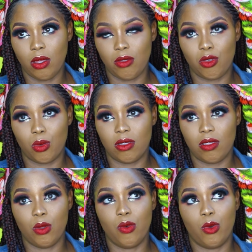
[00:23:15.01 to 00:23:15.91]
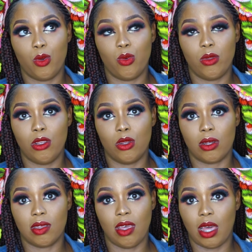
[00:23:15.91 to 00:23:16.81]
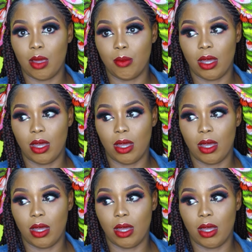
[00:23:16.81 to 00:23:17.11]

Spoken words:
She was ill for a really long time